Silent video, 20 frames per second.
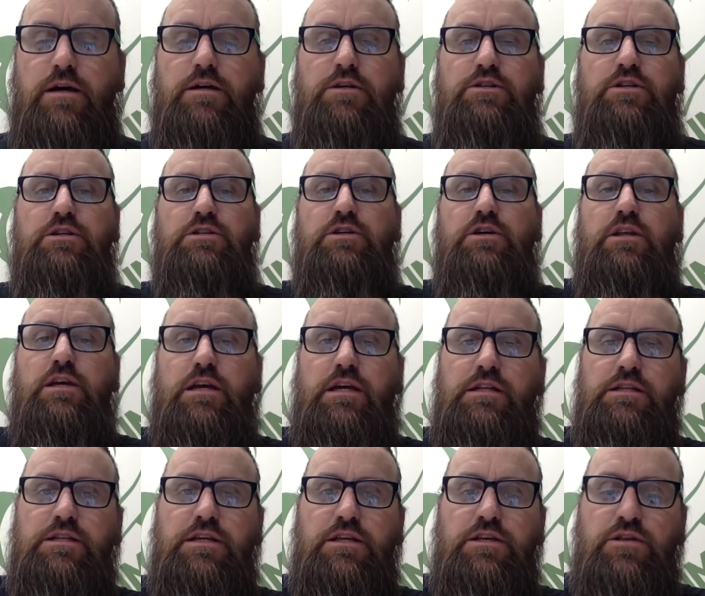She's going to
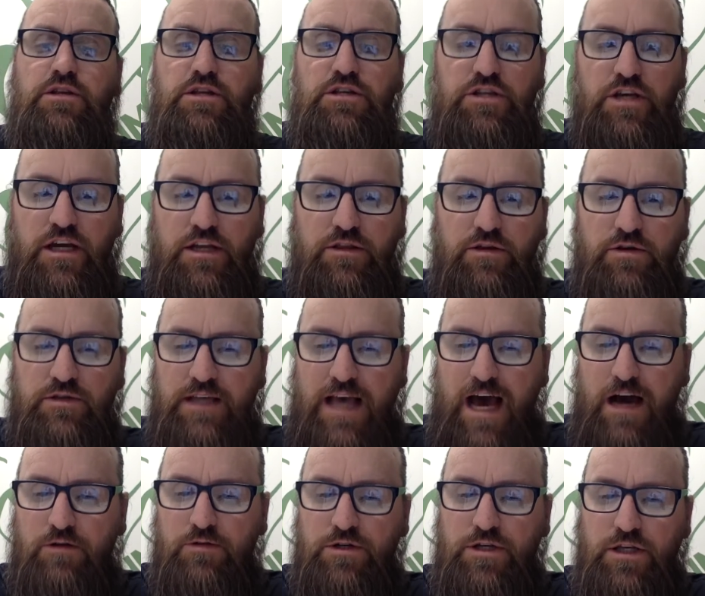continue to check those
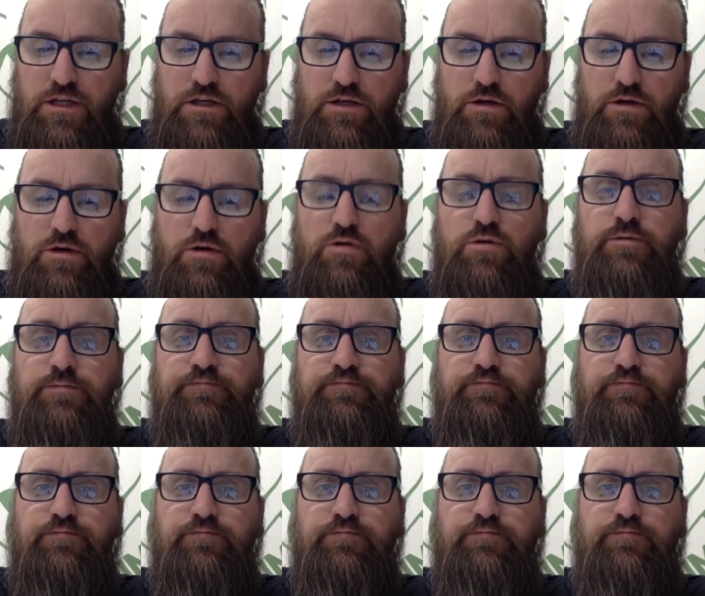out to you,